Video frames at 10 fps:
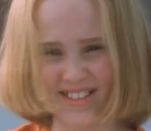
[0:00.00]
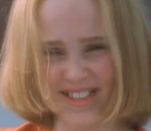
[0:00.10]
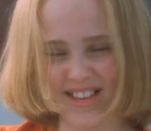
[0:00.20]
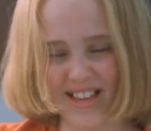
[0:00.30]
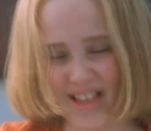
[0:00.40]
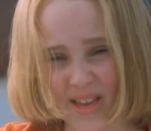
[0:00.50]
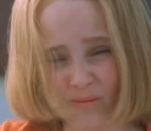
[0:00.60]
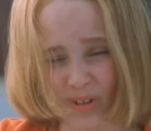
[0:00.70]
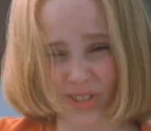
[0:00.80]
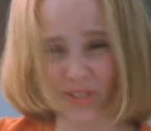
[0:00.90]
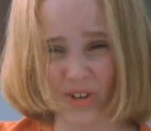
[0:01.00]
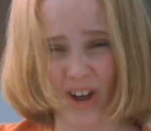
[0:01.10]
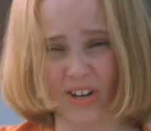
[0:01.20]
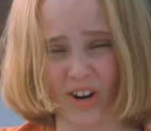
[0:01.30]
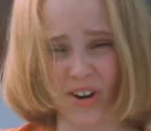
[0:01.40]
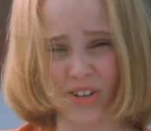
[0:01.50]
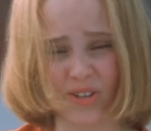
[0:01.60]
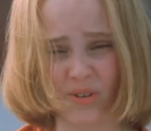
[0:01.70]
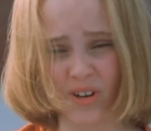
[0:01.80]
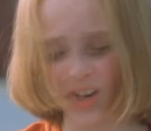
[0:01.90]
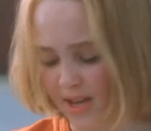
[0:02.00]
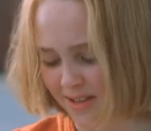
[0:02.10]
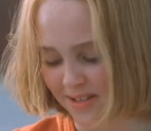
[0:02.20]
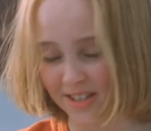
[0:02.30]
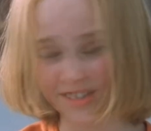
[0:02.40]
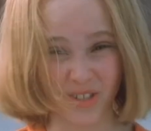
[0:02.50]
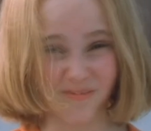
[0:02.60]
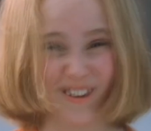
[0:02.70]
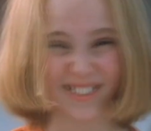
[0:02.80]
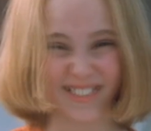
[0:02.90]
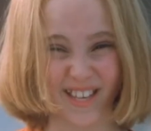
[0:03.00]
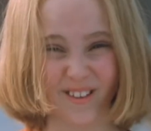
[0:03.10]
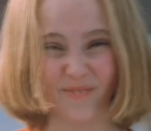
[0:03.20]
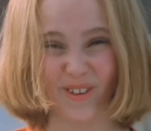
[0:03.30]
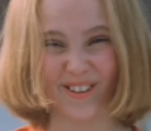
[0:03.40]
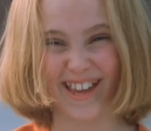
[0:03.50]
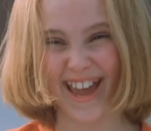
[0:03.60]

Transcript: He wasn't trying to hurt you. He just wanted to give you